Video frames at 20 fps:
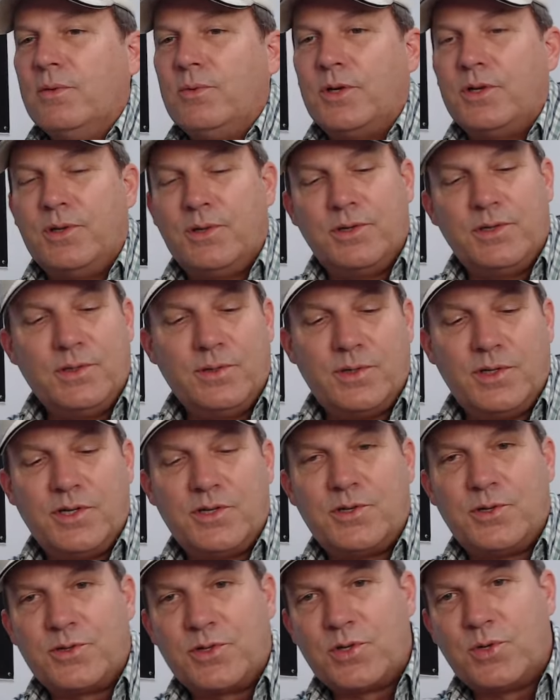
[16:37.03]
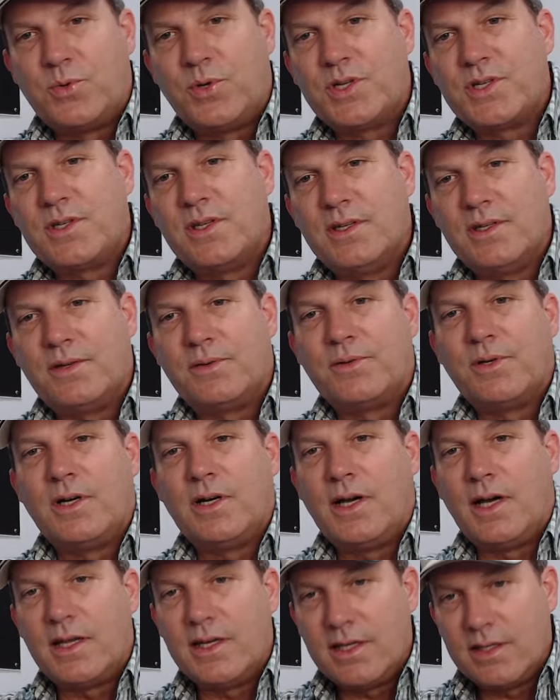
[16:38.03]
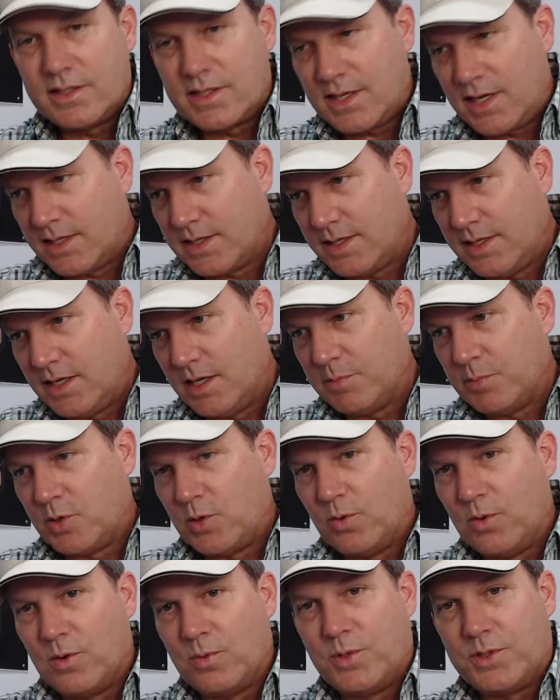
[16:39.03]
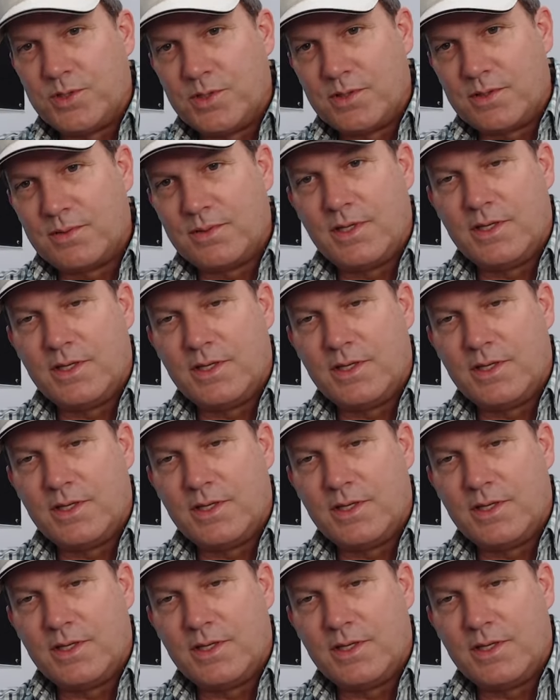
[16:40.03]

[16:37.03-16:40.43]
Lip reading: what you're doing is you're twisting a rod inside the M-core, which is,